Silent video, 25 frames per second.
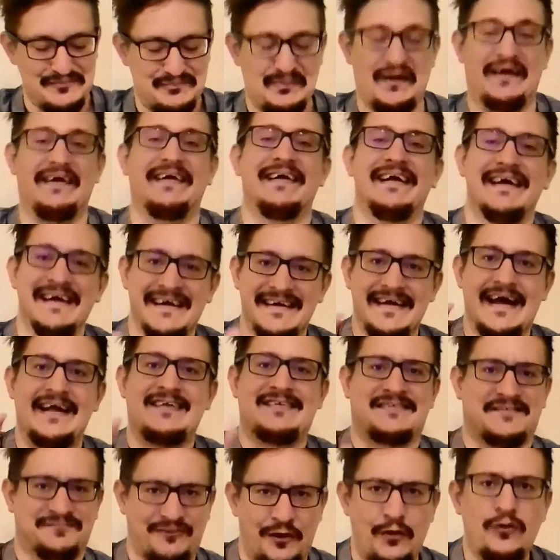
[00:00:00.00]
but
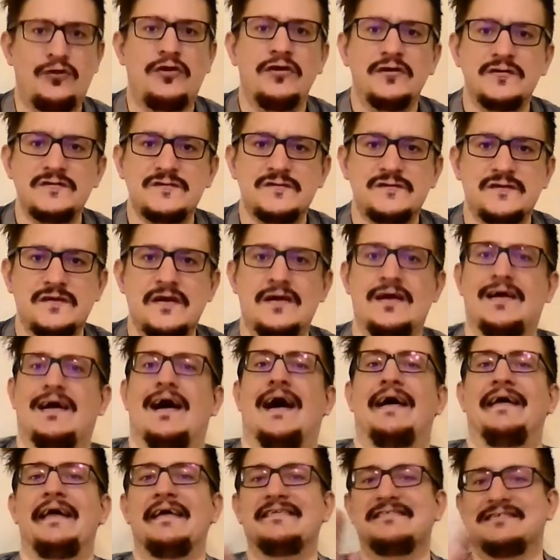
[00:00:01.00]
let's focus
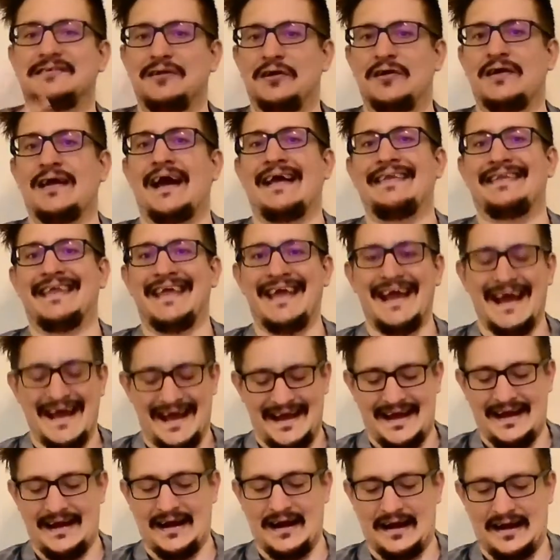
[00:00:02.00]
and let's look at the
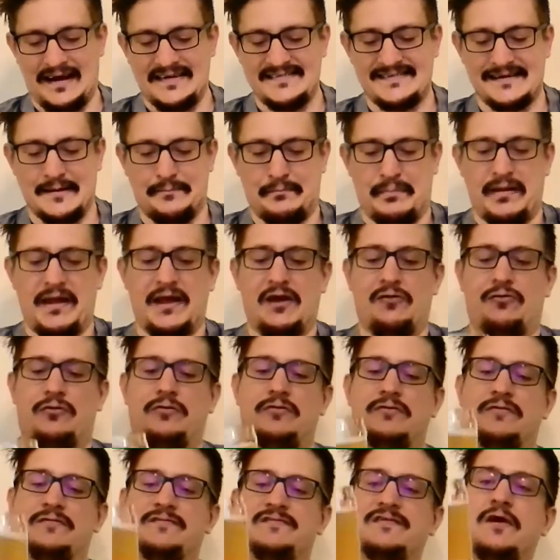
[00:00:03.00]
in-glass
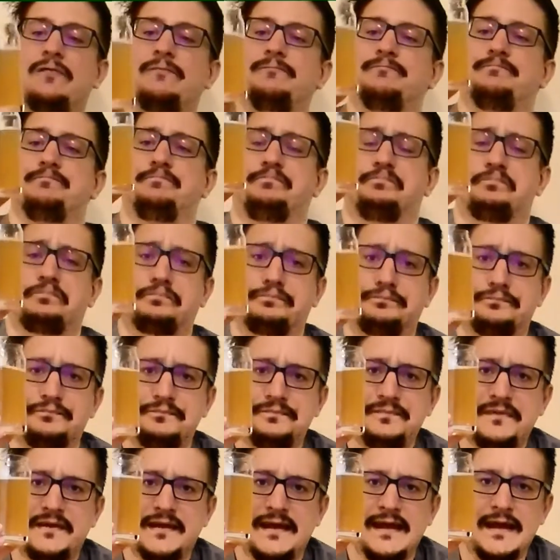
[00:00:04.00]
appearance. So,
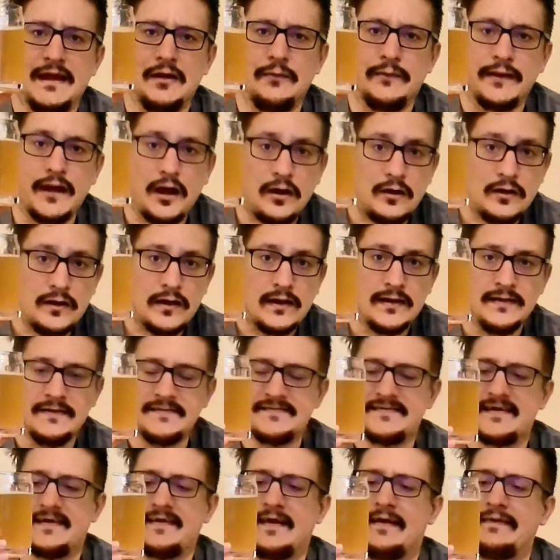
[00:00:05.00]
here we go, you can
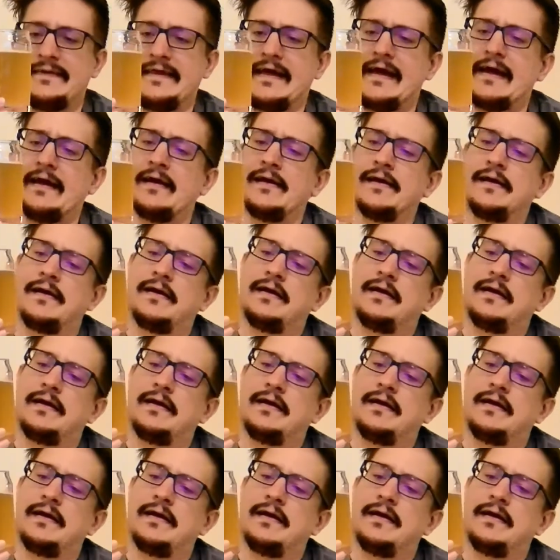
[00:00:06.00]
see that there.